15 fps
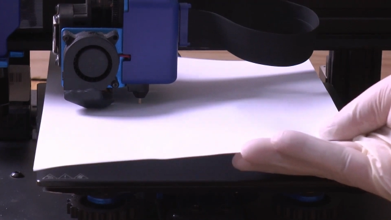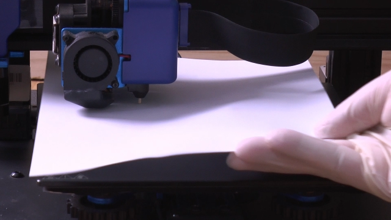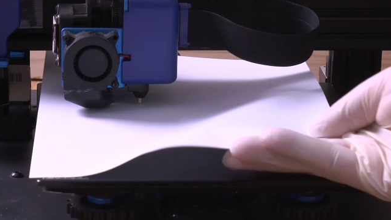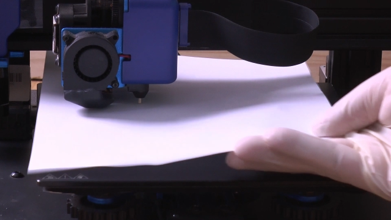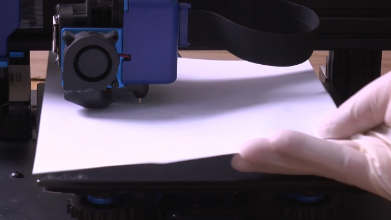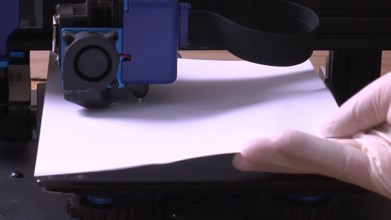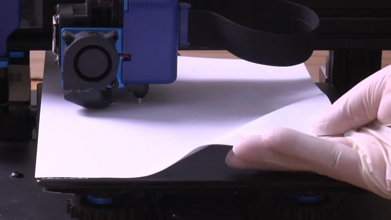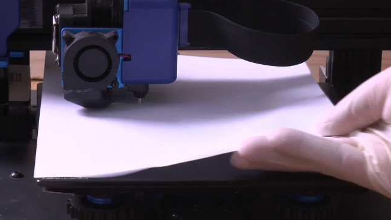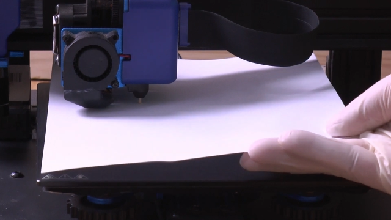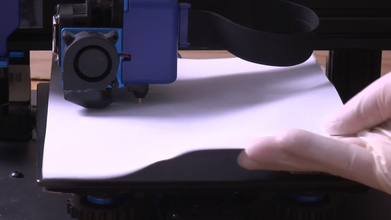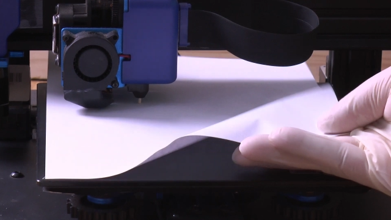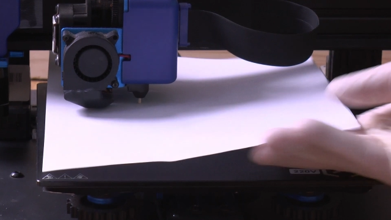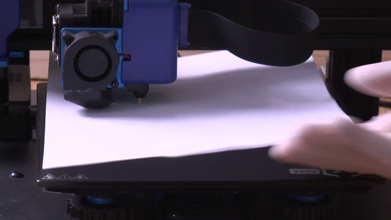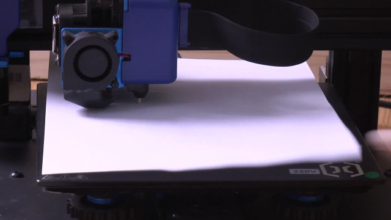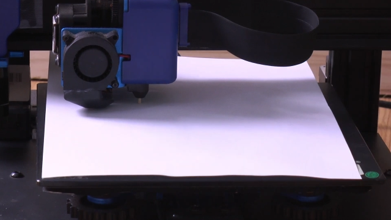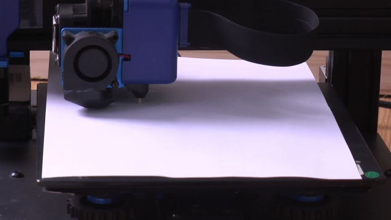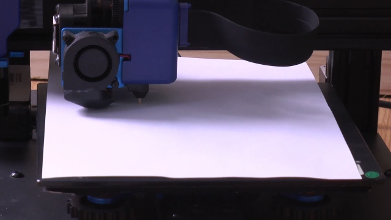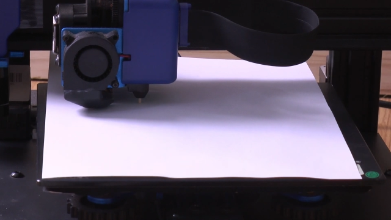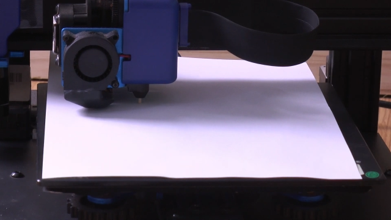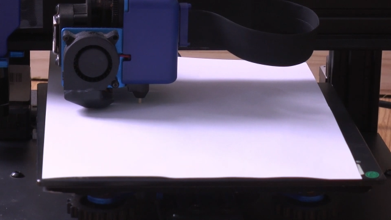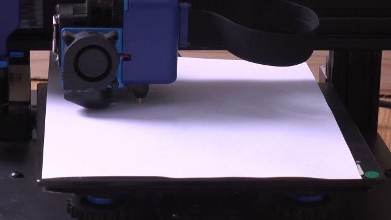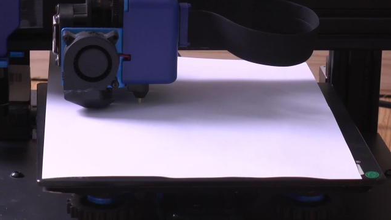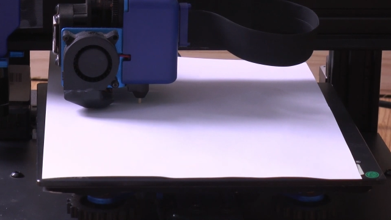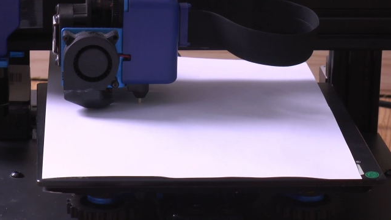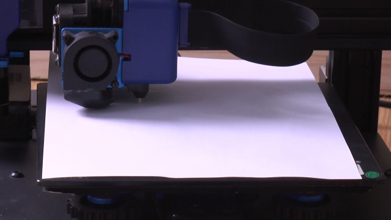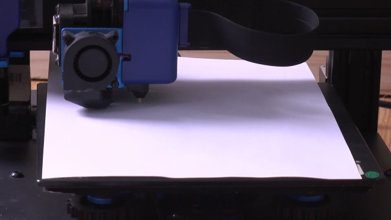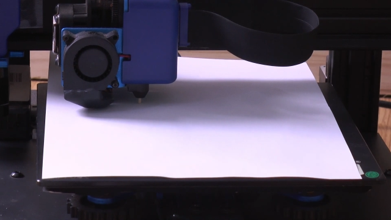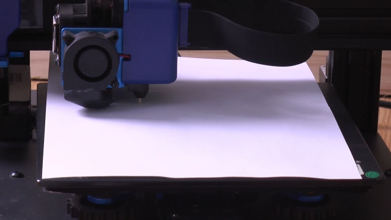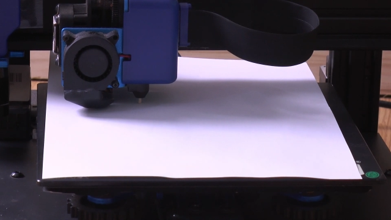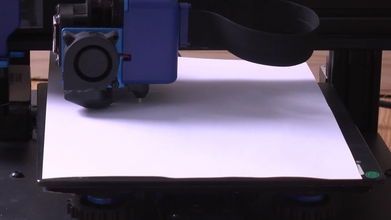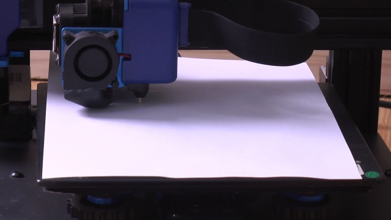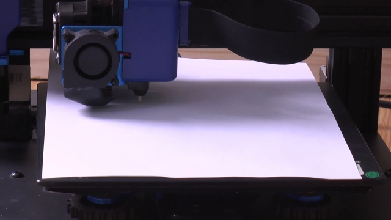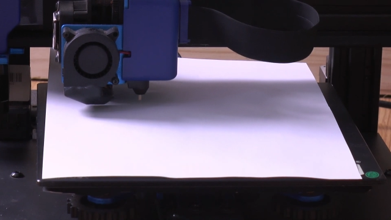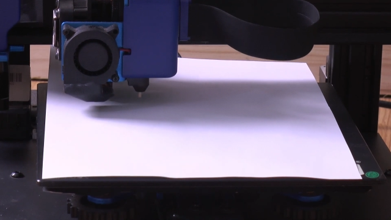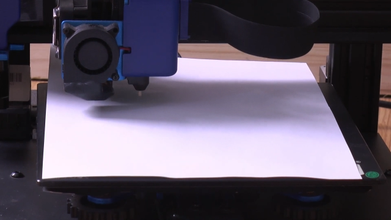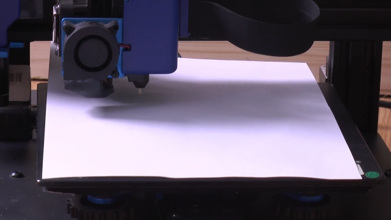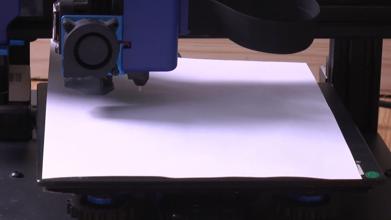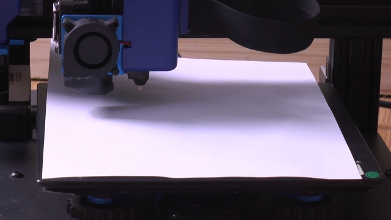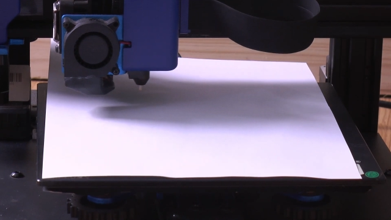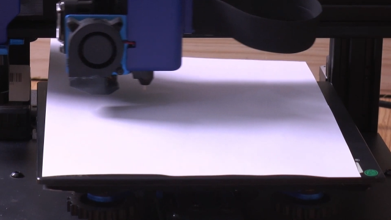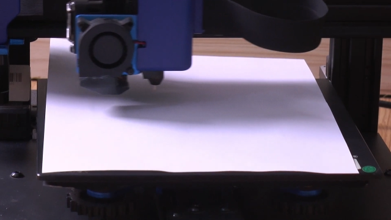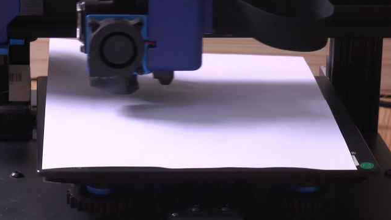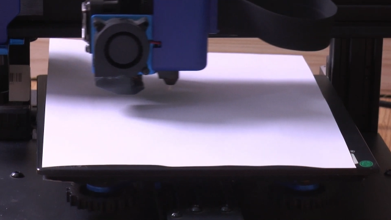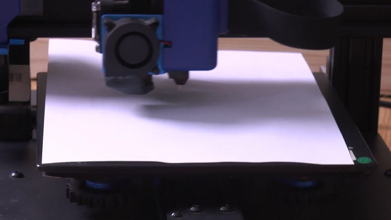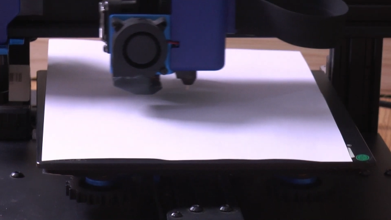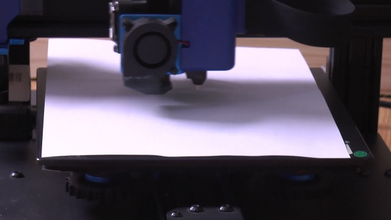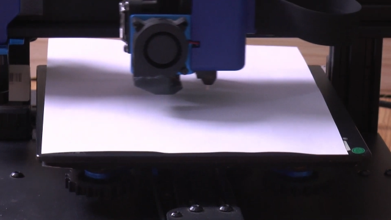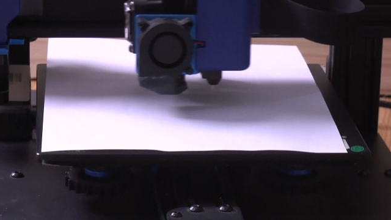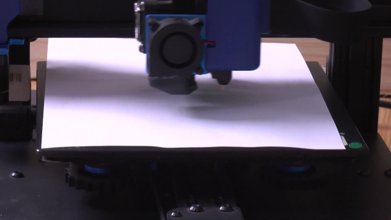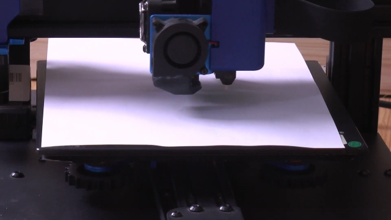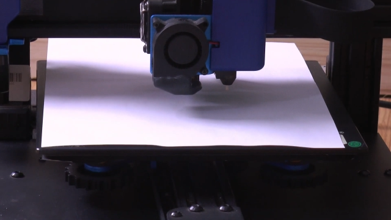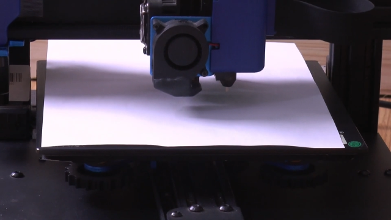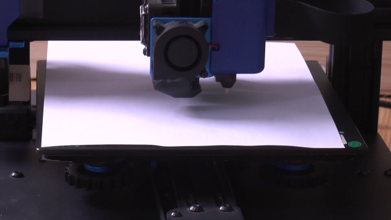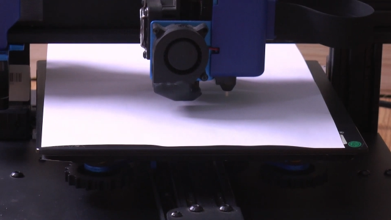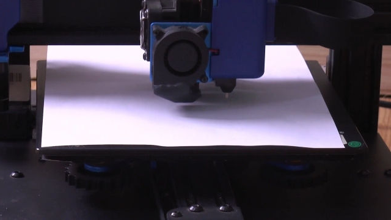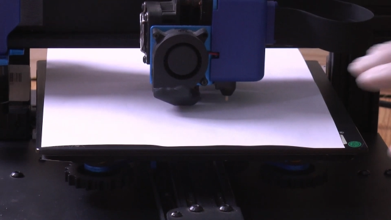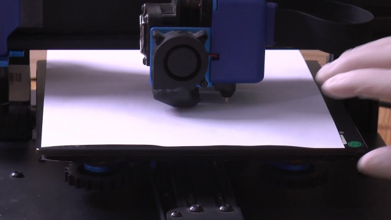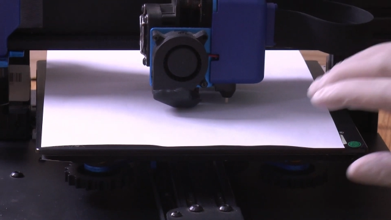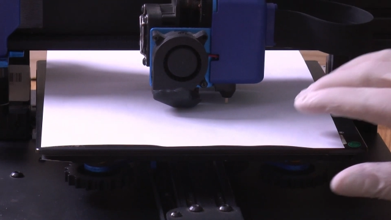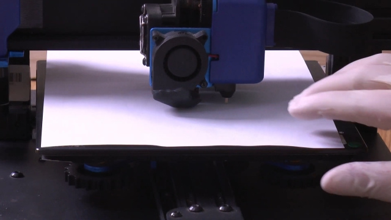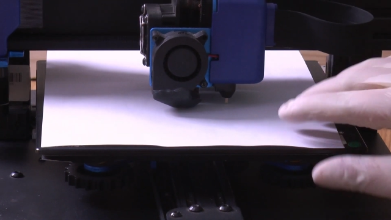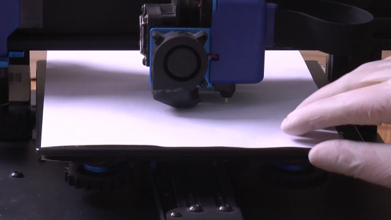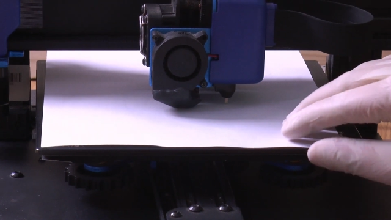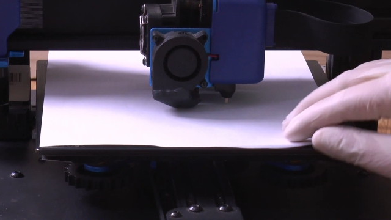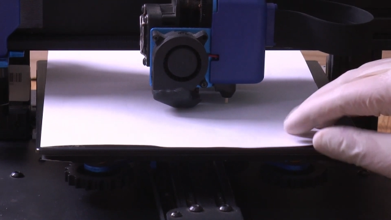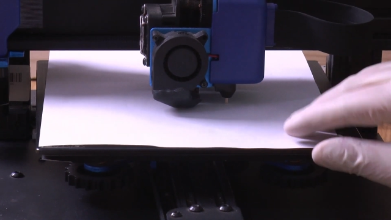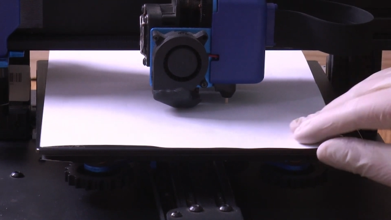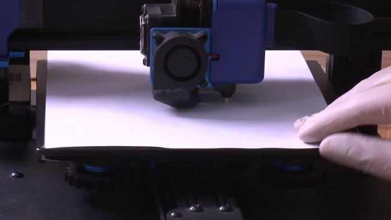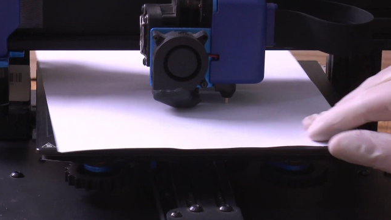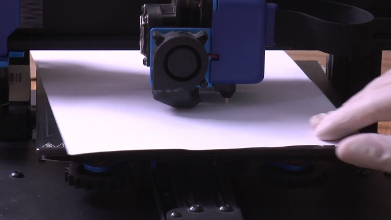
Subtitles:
No face is visible, so there are no lips to read.